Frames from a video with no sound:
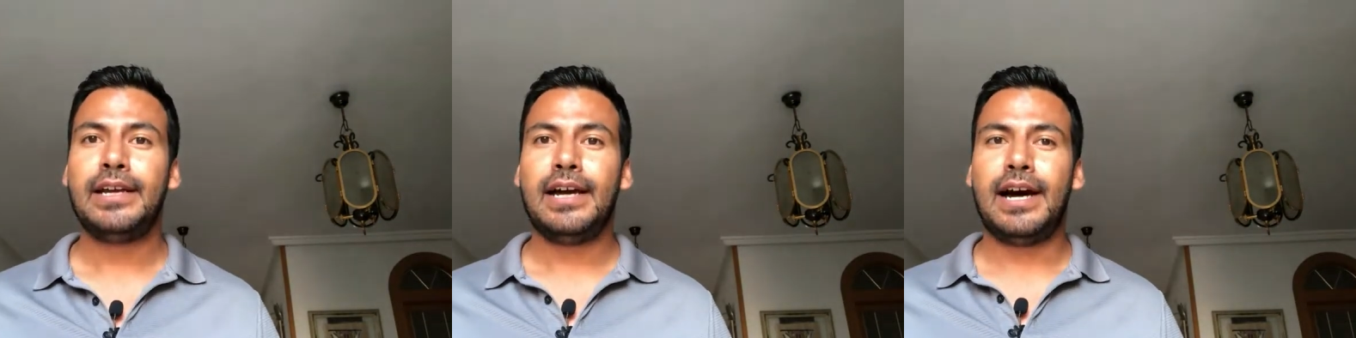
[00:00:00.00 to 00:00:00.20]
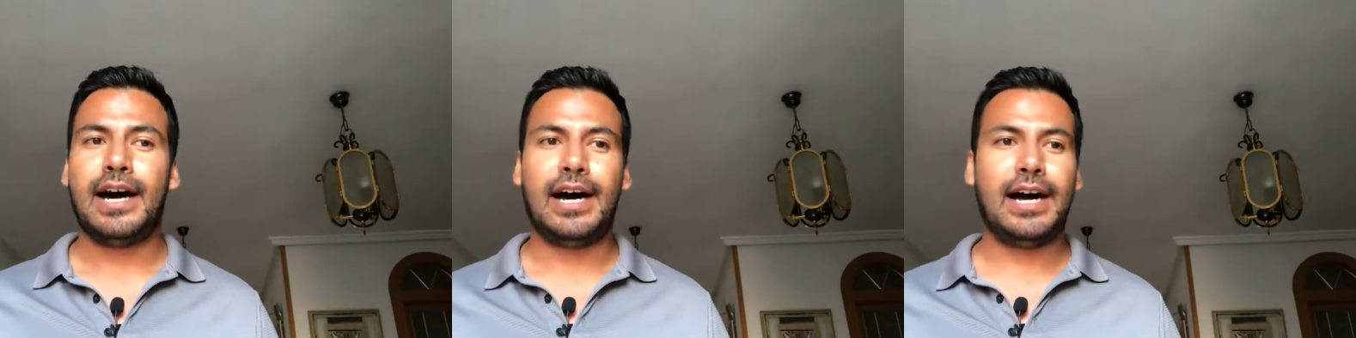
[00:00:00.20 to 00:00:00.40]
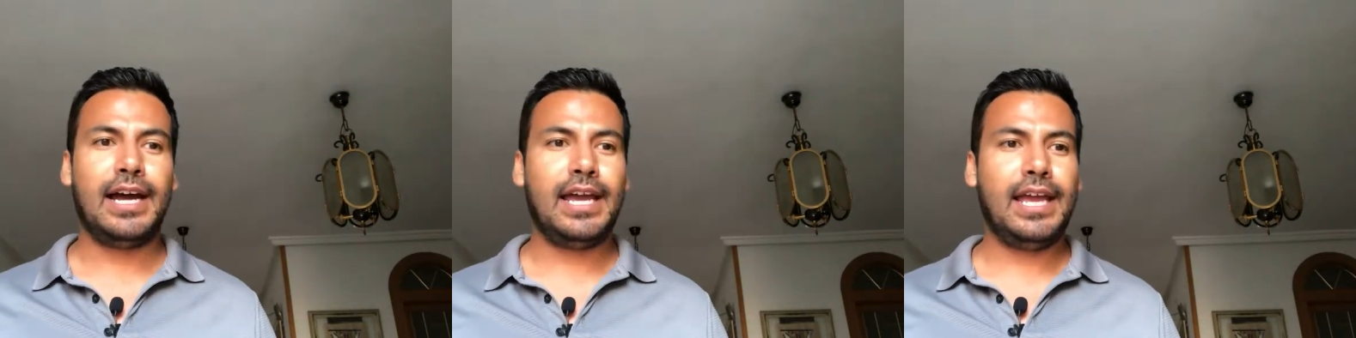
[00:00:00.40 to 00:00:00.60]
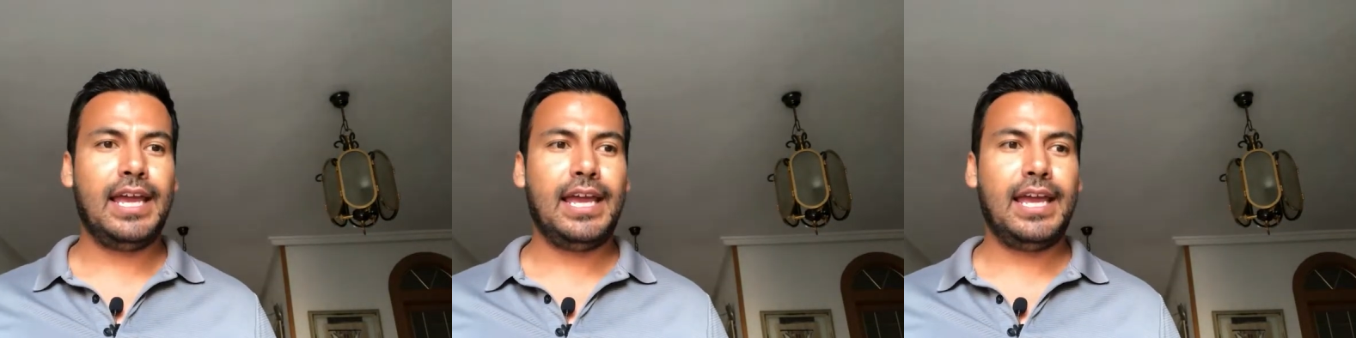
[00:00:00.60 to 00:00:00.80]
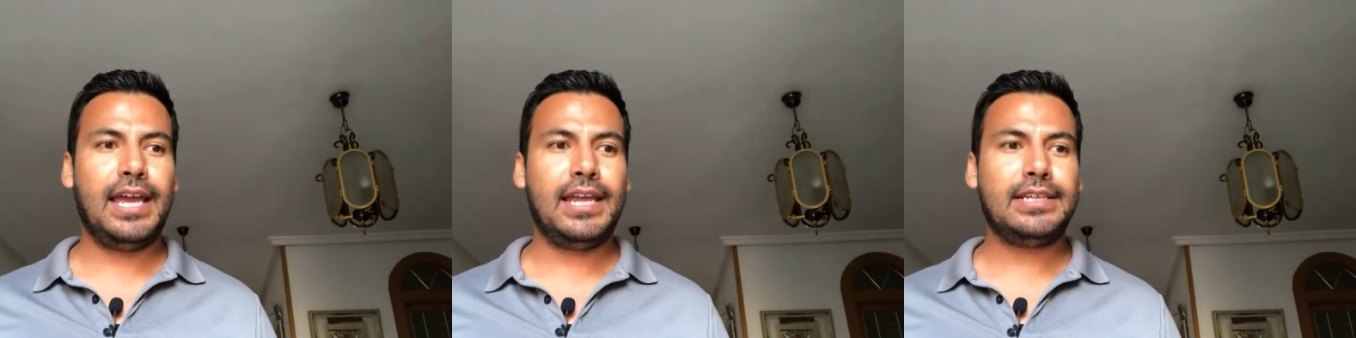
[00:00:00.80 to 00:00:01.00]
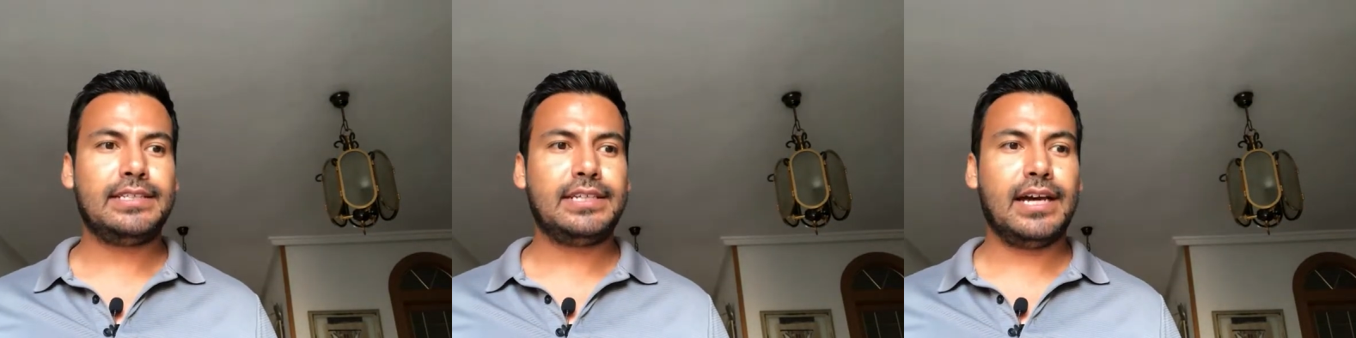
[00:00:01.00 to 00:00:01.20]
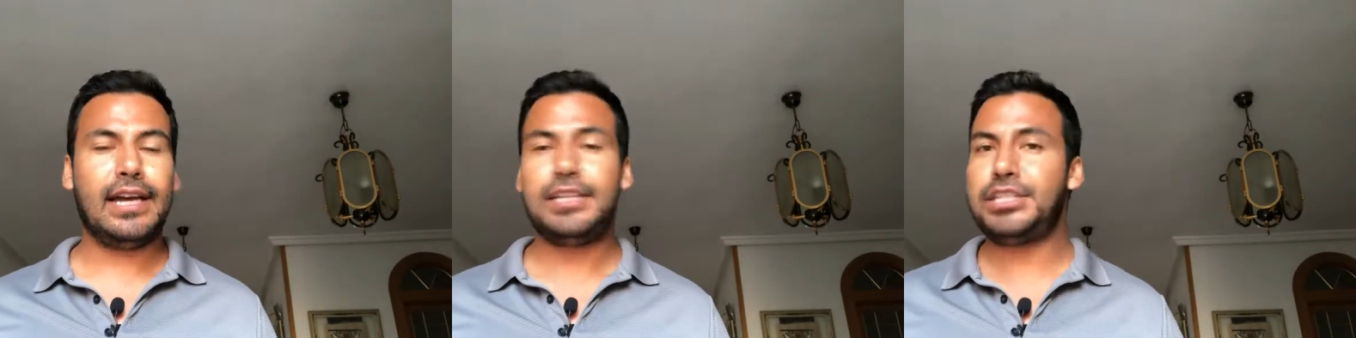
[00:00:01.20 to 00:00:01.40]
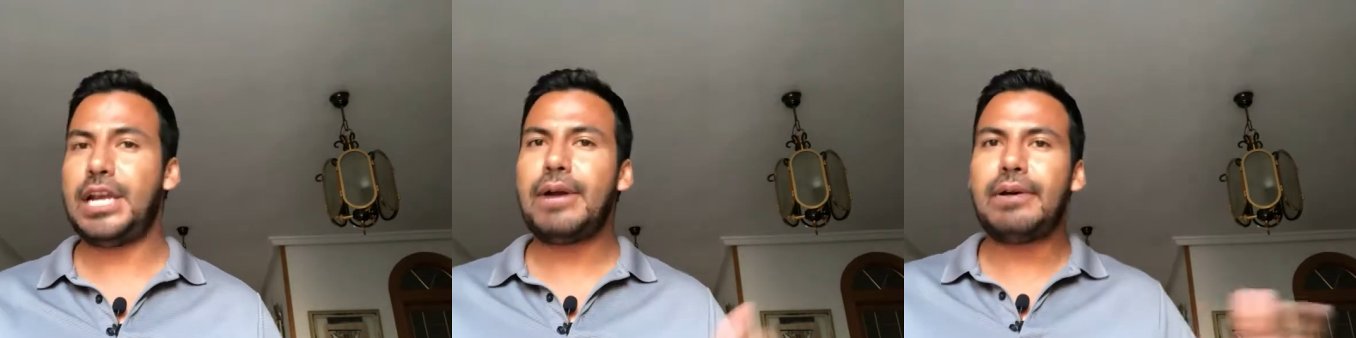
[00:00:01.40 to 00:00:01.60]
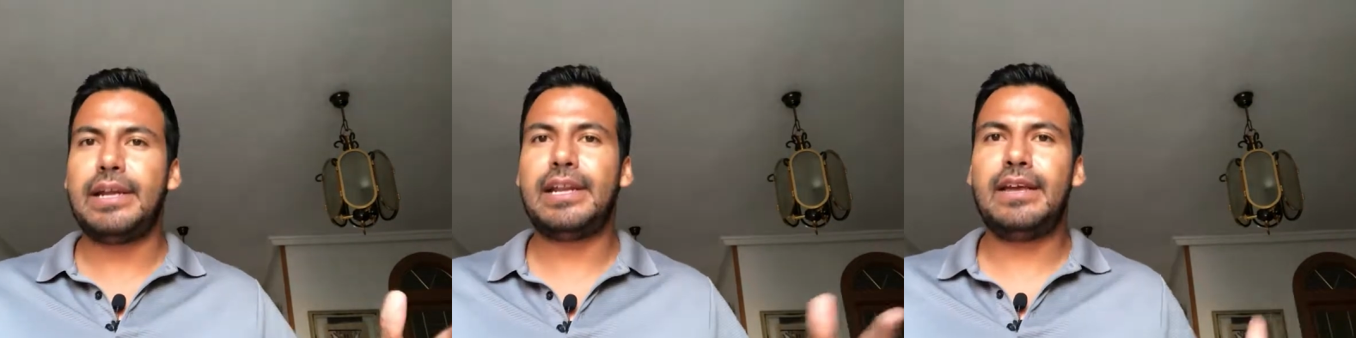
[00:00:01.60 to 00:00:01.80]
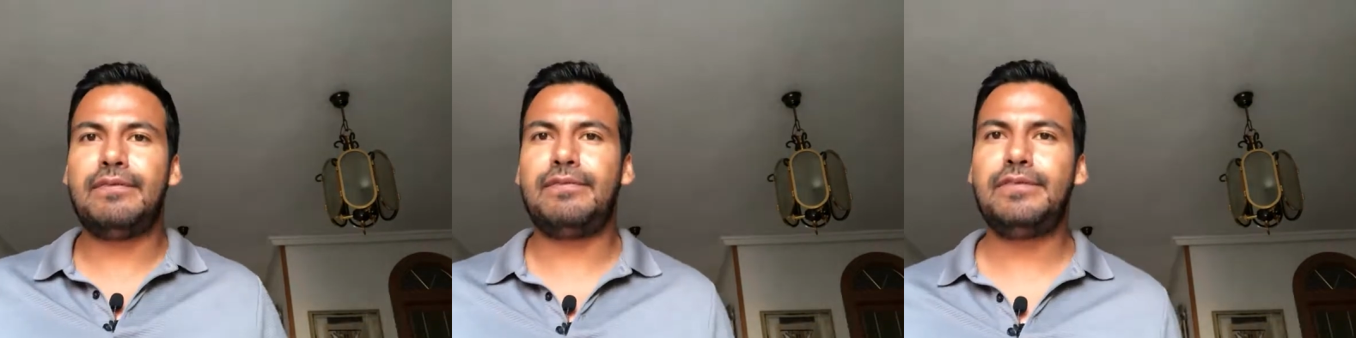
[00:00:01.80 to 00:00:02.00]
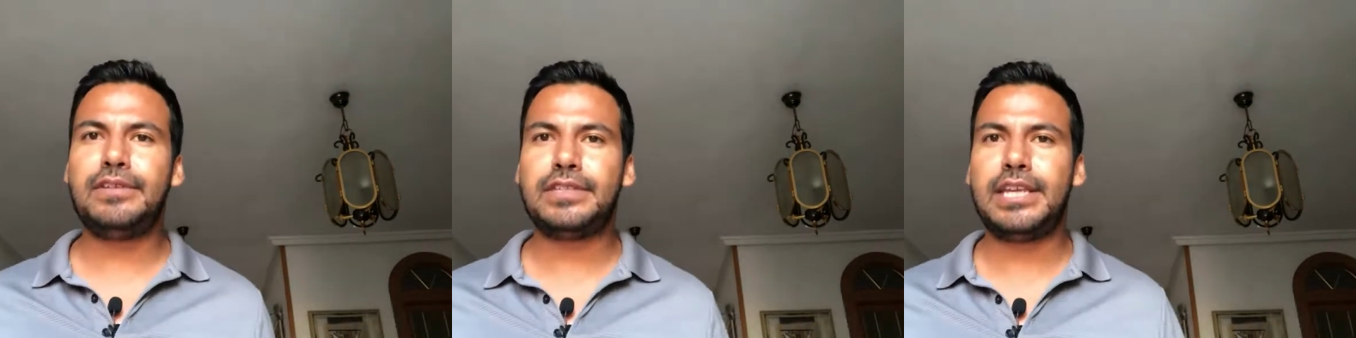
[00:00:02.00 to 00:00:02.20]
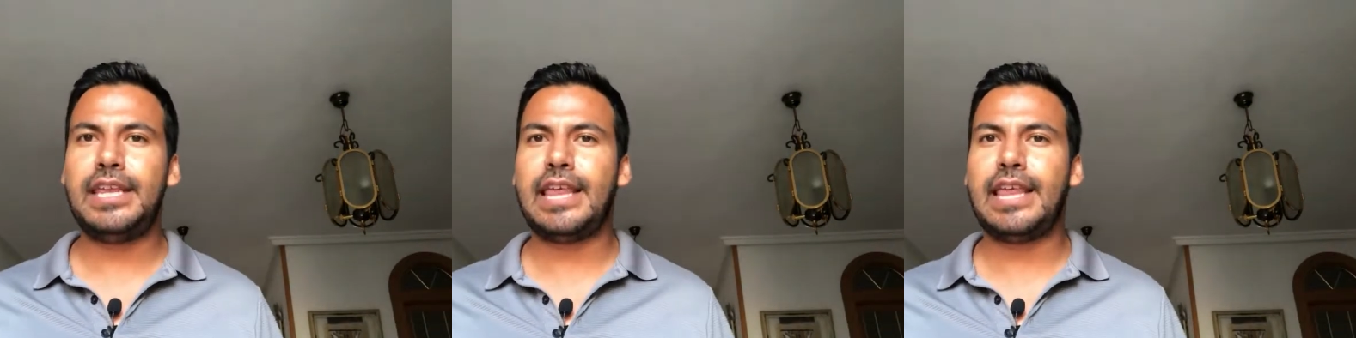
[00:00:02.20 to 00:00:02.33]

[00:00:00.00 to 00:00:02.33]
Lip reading: And share it if you see